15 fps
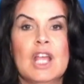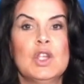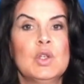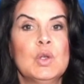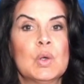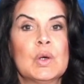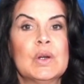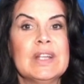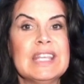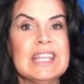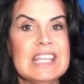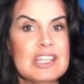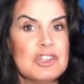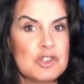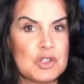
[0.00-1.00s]
your
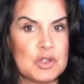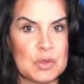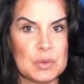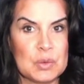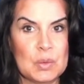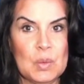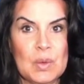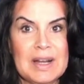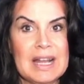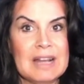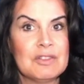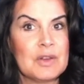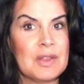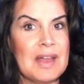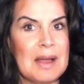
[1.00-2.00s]
issue,
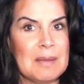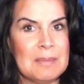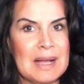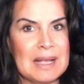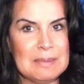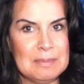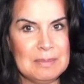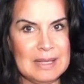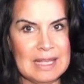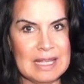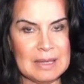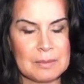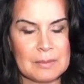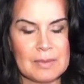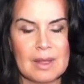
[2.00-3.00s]
whatever that might be.